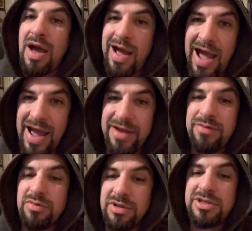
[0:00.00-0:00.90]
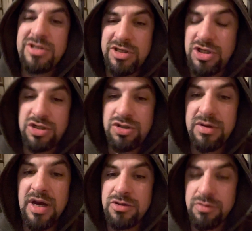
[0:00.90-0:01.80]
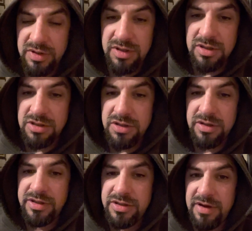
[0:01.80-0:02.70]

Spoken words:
I really suggest you guys read this series.